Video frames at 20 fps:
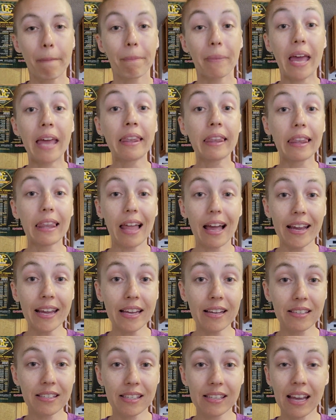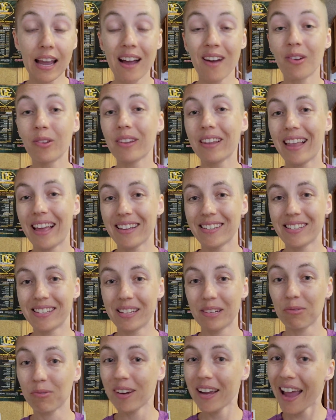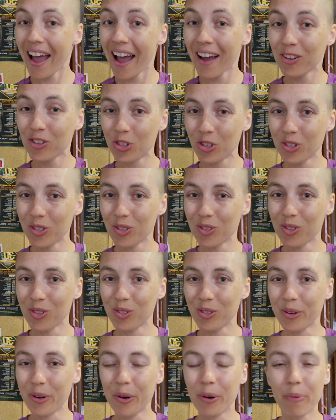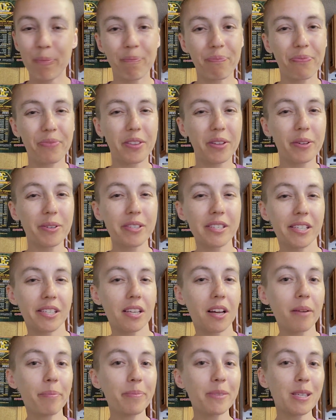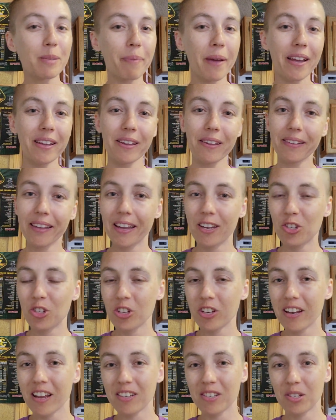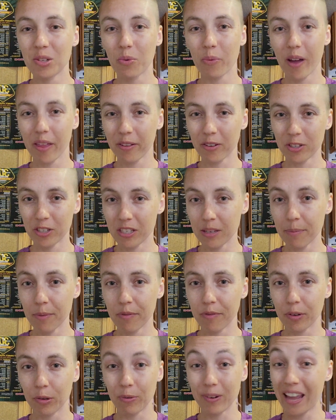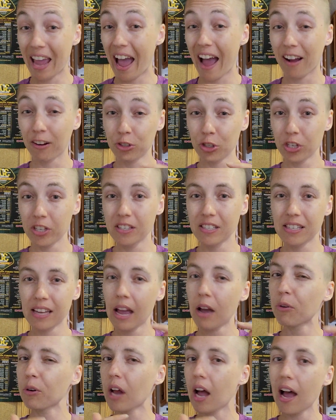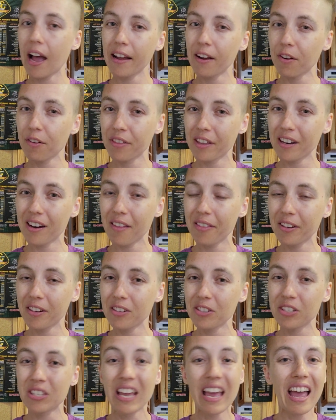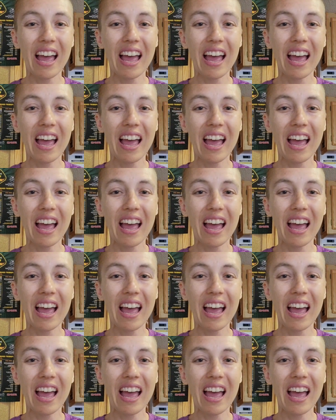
And likes count less than reactions do. There's some speculation as to whether some of the reactions count higher than others.